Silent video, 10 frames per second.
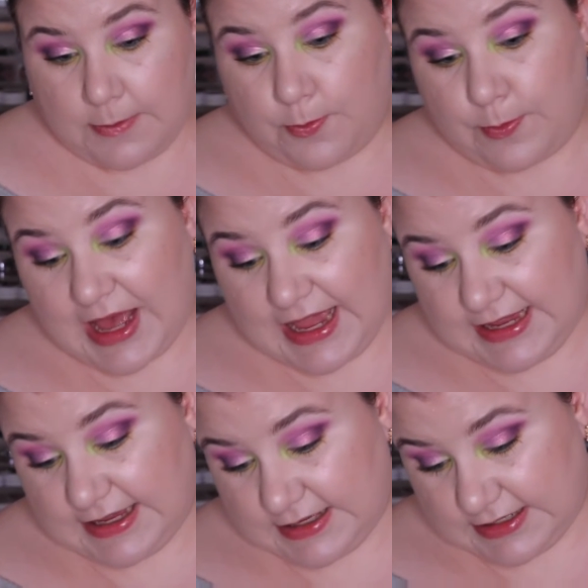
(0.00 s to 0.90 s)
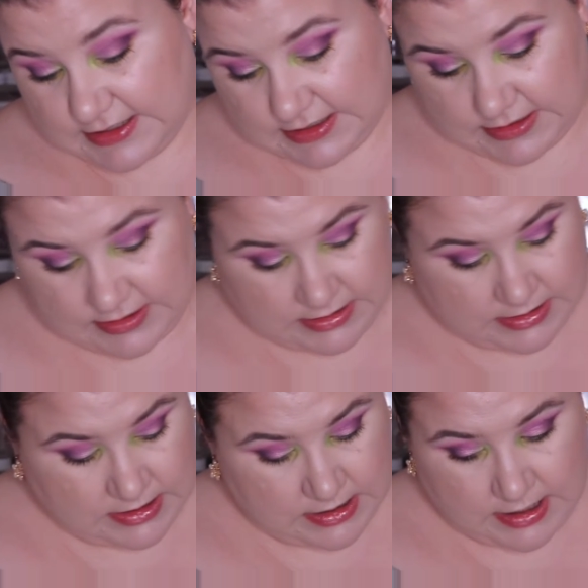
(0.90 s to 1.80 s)
my
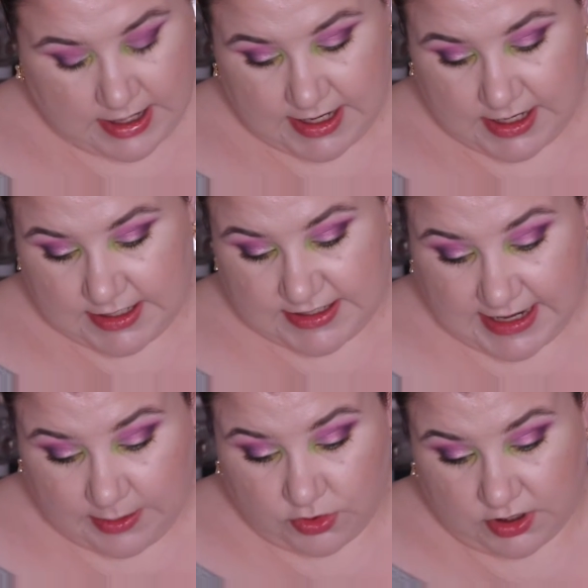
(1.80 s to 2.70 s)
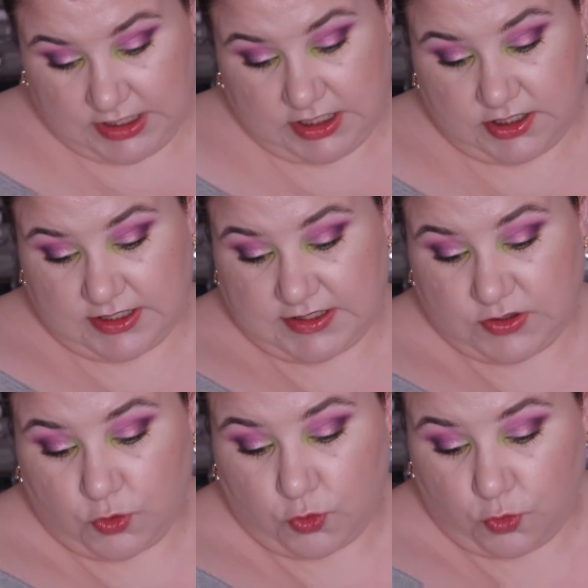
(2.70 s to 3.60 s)
table here
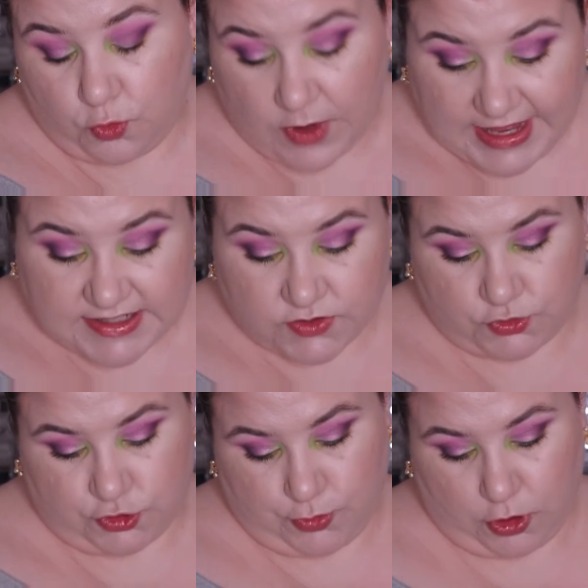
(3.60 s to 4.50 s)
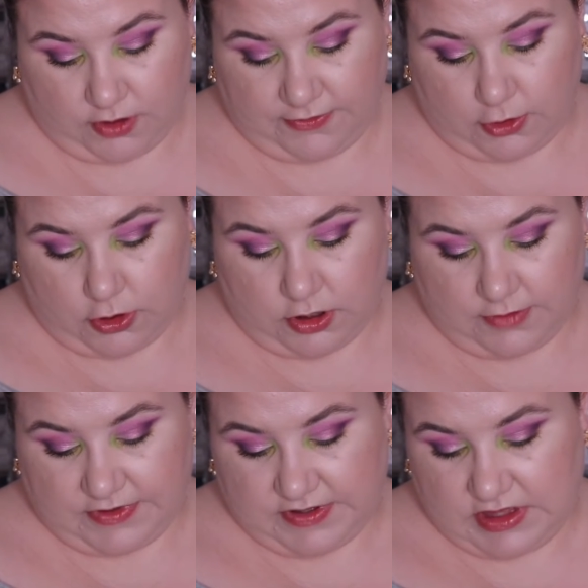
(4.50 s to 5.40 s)
is way too small for all
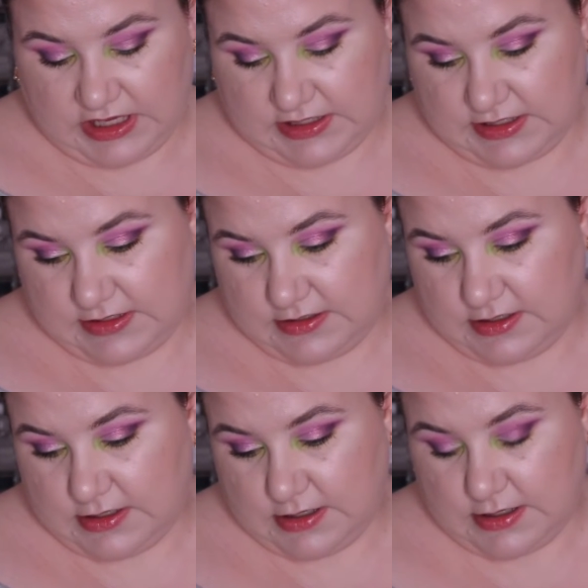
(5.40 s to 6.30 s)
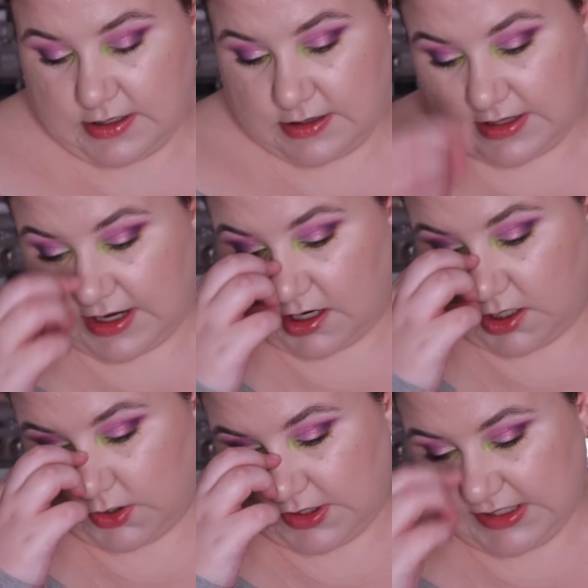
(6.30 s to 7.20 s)
of the things that
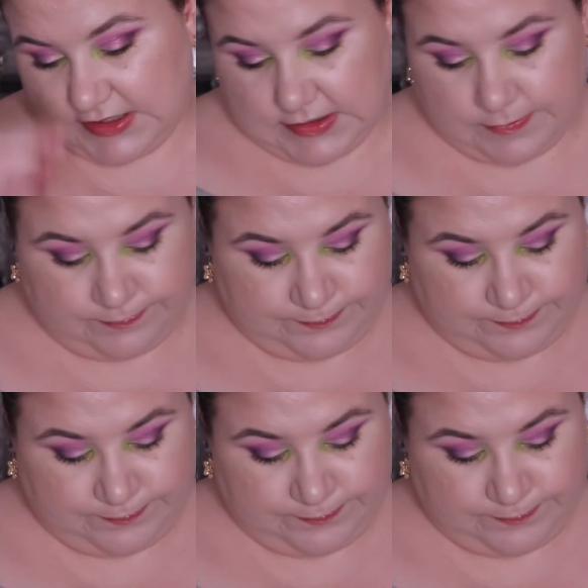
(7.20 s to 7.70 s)
are on this.